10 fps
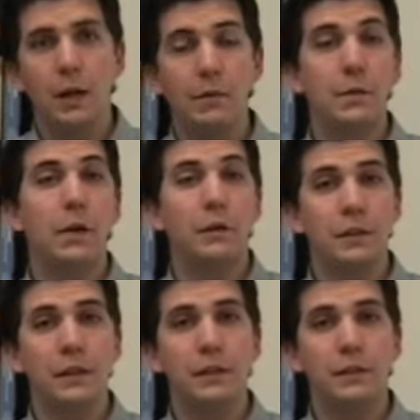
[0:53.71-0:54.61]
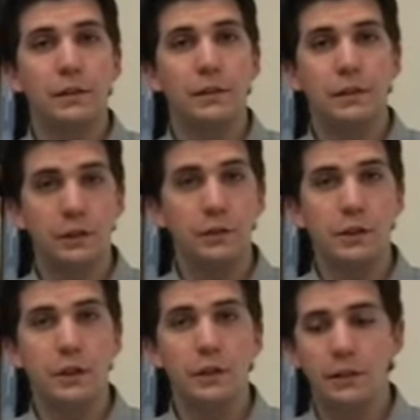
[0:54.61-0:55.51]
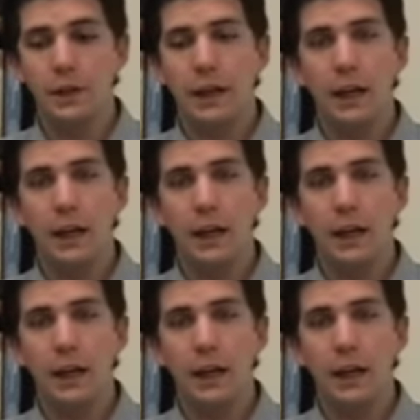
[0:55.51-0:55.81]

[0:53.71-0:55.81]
proposing solutions,